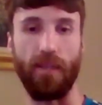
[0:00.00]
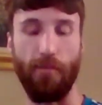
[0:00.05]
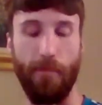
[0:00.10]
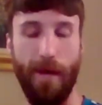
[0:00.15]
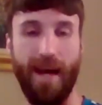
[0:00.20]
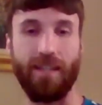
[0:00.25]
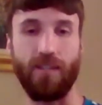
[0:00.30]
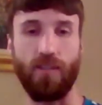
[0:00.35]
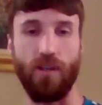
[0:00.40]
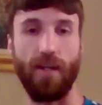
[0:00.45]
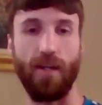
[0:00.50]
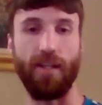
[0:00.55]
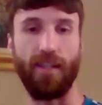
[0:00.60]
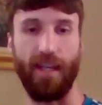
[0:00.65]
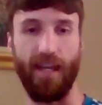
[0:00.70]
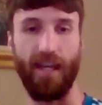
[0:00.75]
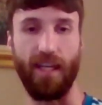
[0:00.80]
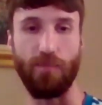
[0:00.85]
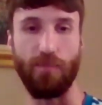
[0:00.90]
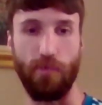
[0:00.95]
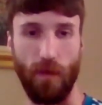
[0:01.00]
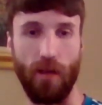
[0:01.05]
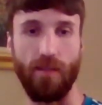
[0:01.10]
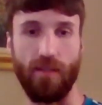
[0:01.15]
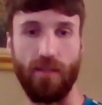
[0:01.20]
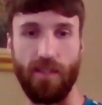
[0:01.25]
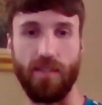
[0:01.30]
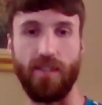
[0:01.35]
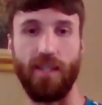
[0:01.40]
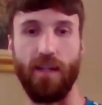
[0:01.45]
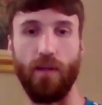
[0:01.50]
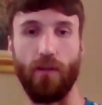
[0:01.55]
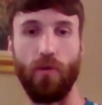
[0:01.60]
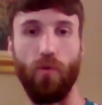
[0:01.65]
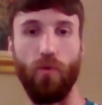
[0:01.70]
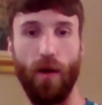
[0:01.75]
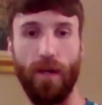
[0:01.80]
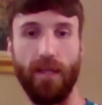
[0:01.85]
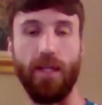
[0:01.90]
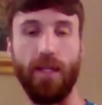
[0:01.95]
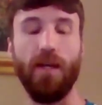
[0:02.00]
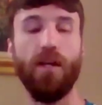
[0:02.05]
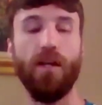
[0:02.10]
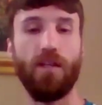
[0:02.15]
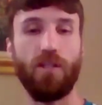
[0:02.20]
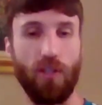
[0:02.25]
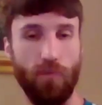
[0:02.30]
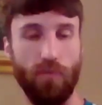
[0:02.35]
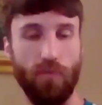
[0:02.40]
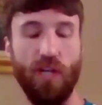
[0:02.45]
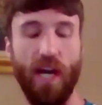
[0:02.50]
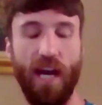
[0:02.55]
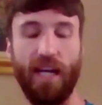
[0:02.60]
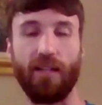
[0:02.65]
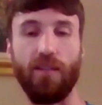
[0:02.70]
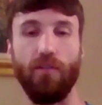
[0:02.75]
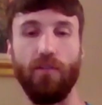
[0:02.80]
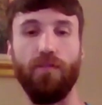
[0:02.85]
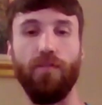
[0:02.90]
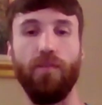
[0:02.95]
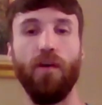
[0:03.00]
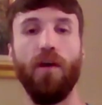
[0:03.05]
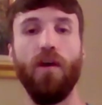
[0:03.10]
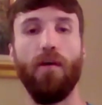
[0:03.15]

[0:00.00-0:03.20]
the math side of things because it's still quite subjective.